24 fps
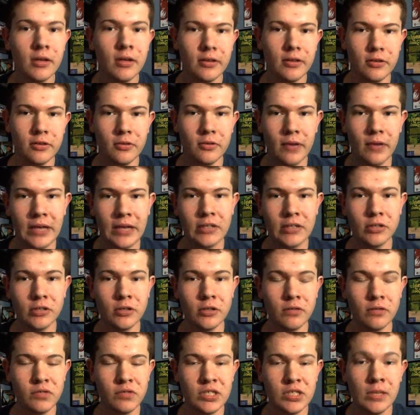the
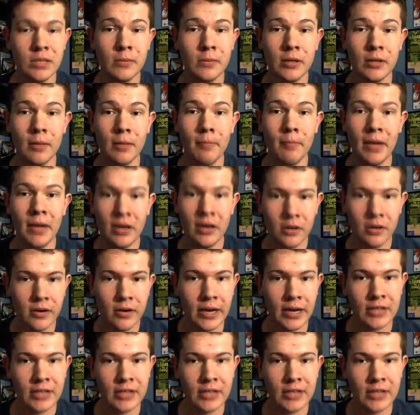director of some of the better